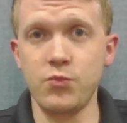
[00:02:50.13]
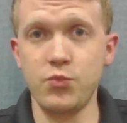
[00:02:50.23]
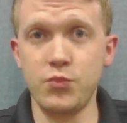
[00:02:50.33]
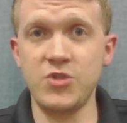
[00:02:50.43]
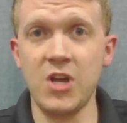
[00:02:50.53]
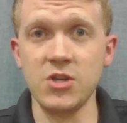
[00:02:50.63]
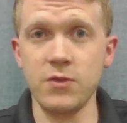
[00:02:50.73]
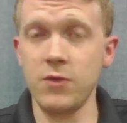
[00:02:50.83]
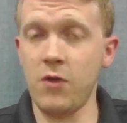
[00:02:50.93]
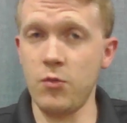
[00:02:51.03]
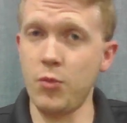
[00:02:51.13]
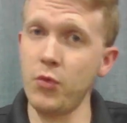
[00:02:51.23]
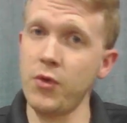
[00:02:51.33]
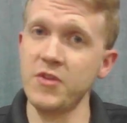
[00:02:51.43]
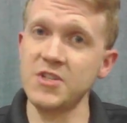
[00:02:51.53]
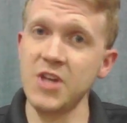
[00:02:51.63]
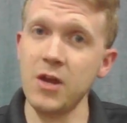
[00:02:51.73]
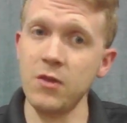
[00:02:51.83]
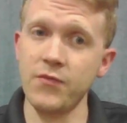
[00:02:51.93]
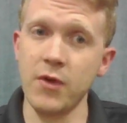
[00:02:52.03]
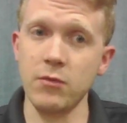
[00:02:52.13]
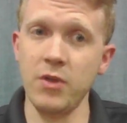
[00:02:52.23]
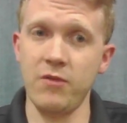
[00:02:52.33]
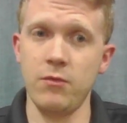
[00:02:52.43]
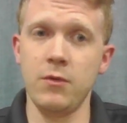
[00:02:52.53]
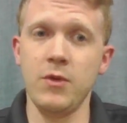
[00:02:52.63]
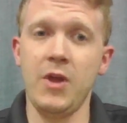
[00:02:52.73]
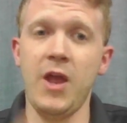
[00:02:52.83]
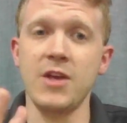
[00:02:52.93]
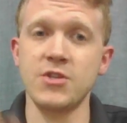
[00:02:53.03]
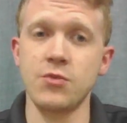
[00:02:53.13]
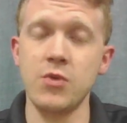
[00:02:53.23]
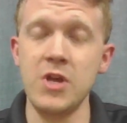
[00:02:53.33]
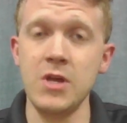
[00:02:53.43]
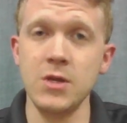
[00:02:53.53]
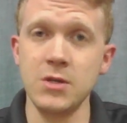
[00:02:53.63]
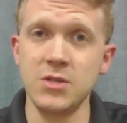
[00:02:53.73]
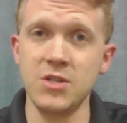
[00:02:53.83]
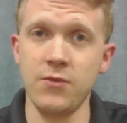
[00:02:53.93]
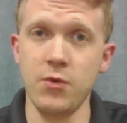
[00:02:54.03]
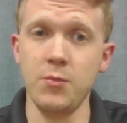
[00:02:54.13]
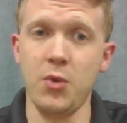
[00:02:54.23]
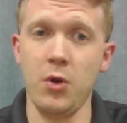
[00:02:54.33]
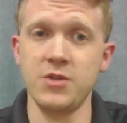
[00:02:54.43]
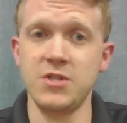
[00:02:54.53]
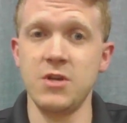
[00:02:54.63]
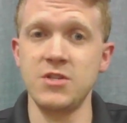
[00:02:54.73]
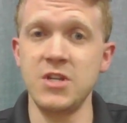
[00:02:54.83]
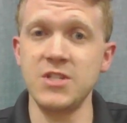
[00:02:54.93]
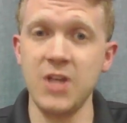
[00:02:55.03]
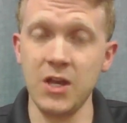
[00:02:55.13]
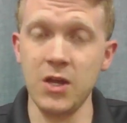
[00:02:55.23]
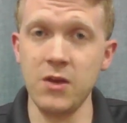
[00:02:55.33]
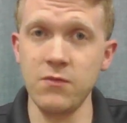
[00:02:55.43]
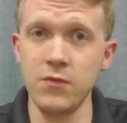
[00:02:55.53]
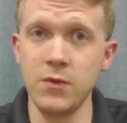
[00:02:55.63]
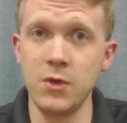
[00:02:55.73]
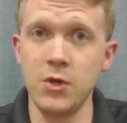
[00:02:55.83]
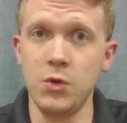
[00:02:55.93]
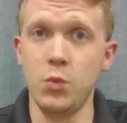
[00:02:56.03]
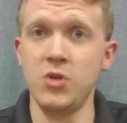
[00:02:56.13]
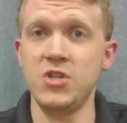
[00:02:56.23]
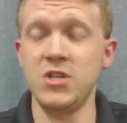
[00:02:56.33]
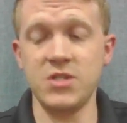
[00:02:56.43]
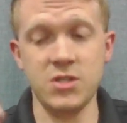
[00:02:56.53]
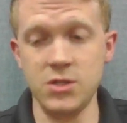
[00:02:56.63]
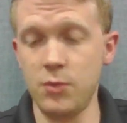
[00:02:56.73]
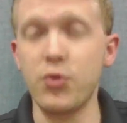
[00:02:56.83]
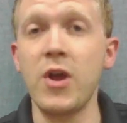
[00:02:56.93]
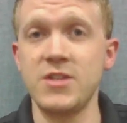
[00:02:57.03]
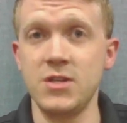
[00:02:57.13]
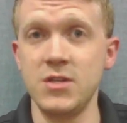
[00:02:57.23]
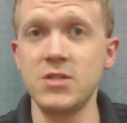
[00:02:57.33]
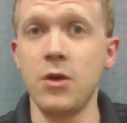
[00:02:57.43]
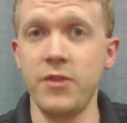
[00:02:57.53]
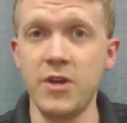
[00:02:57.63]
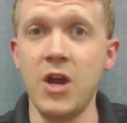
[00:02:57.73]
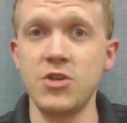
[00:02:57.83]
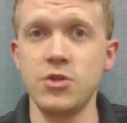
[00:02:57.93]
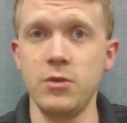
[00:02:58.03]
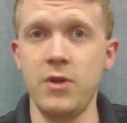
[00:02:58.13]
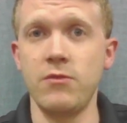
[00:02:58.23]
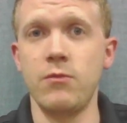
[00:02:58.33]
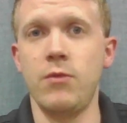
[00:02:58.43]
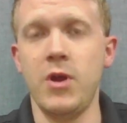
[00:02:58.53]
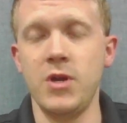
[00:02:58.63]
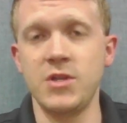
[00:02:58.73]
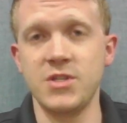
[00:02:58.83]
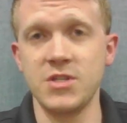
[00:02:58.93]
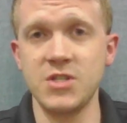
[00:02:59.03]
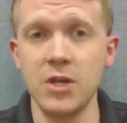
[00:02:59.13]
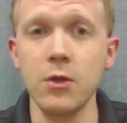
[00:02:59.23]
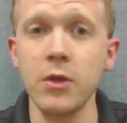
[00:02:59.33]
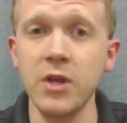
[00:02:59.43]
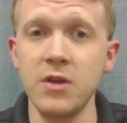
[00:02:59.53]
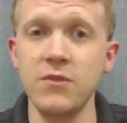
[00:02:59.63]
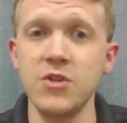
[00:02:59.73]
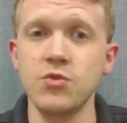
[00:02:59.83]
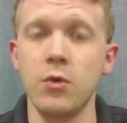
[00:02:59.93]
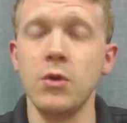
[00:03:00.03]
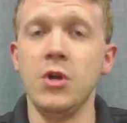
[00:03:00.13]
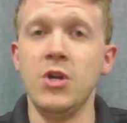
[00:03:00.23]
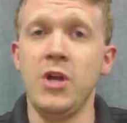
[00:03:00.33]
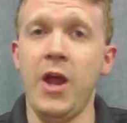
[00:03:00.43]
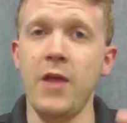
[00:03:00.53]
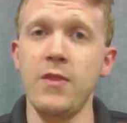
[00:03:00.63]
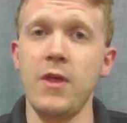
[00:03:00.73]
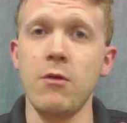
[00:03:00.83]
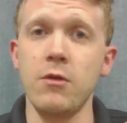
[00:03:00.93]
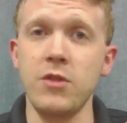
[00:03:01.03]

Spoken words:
section of the government, both on the state and the federal level, has three different parts. There's the executive, which is the president on the national level, right? It's a single individual, and the